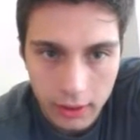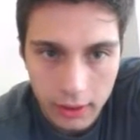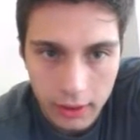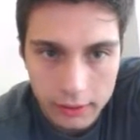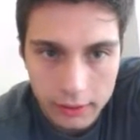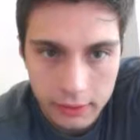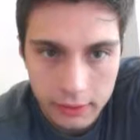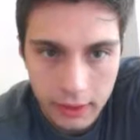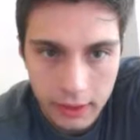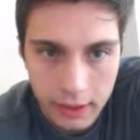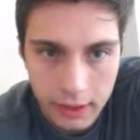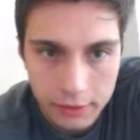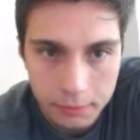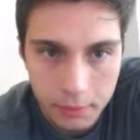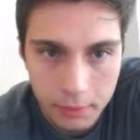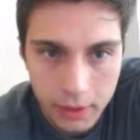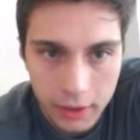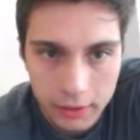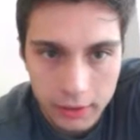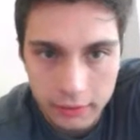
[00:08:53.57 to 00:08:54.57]
And the
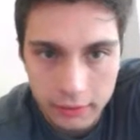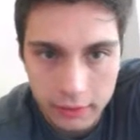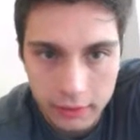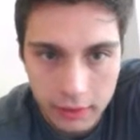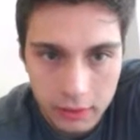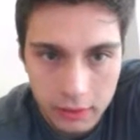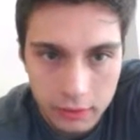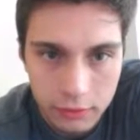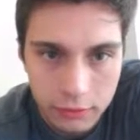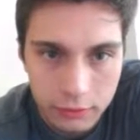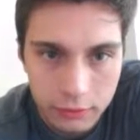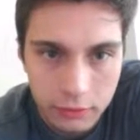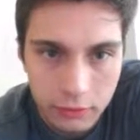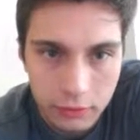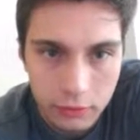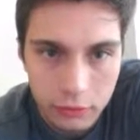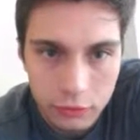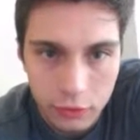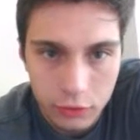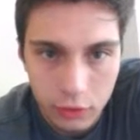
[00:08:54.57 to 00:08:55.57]
last part is the
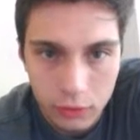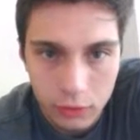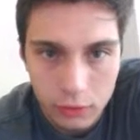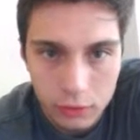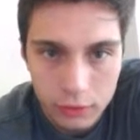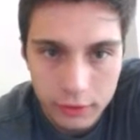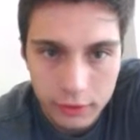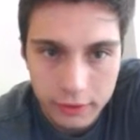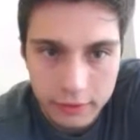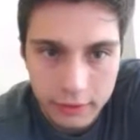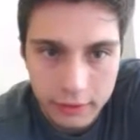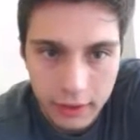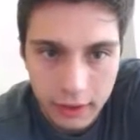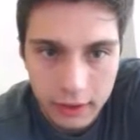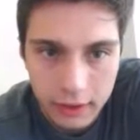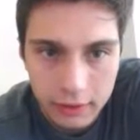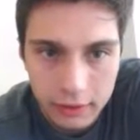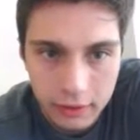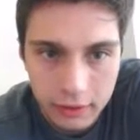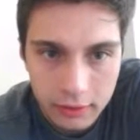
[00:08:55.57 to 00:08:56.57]
stockholders'
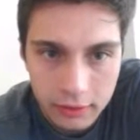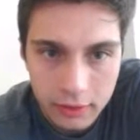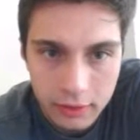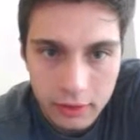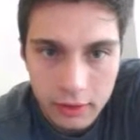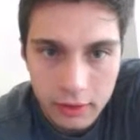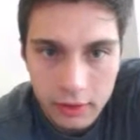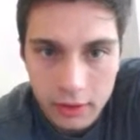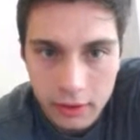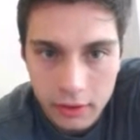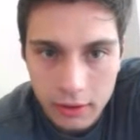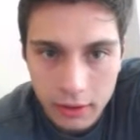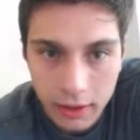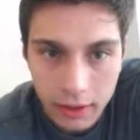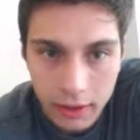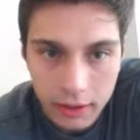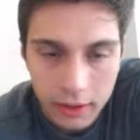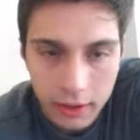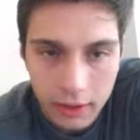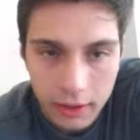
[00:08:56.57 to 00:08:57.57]
equity.
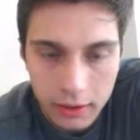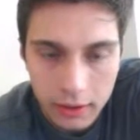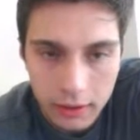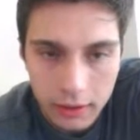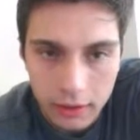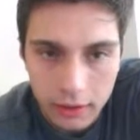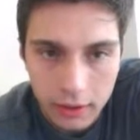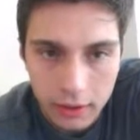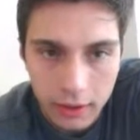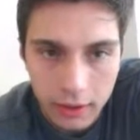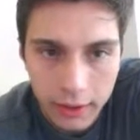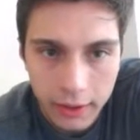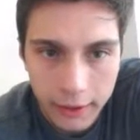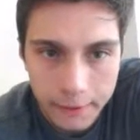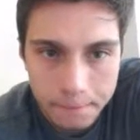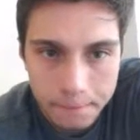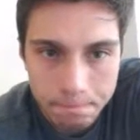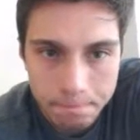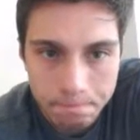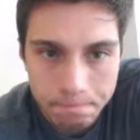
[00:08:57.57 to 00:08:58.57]

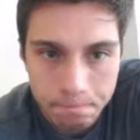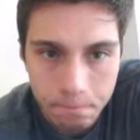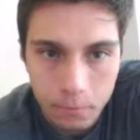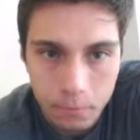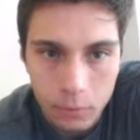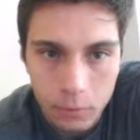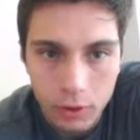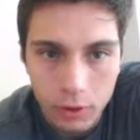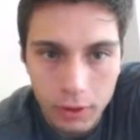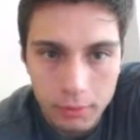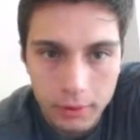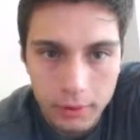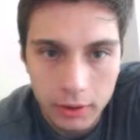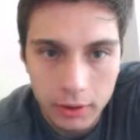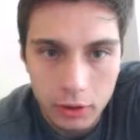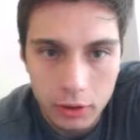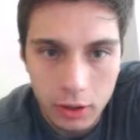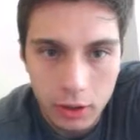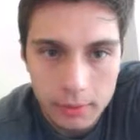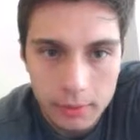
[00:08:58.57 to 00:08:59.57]
We have
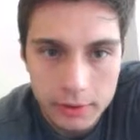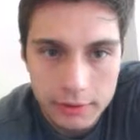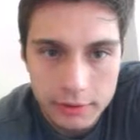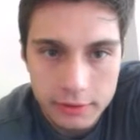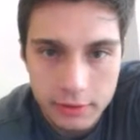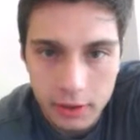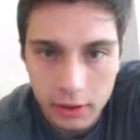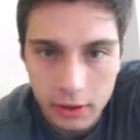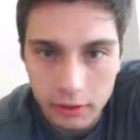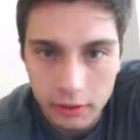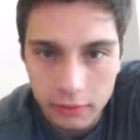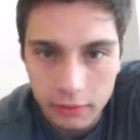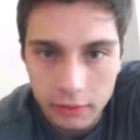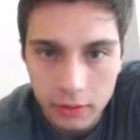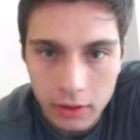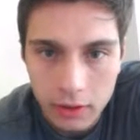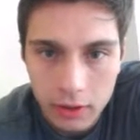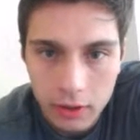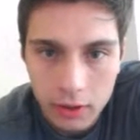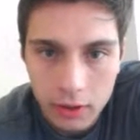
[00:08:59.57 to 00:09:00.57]
in common stocks
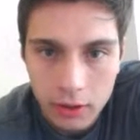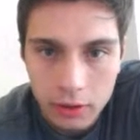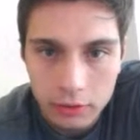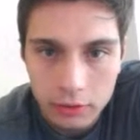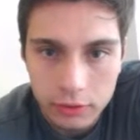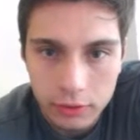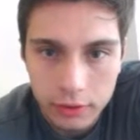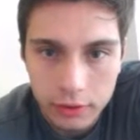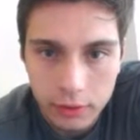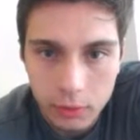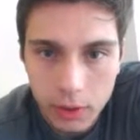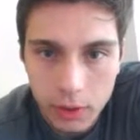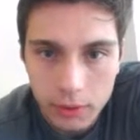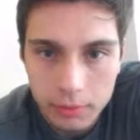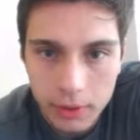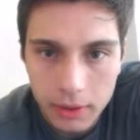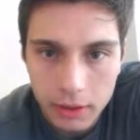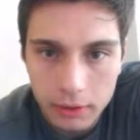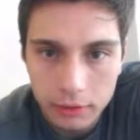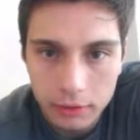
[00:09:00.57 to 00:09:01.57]

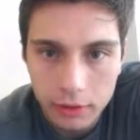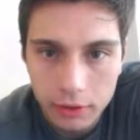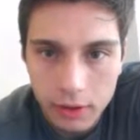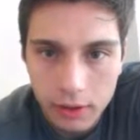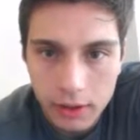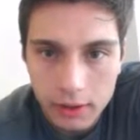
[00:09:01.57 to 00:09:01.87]
$31 million.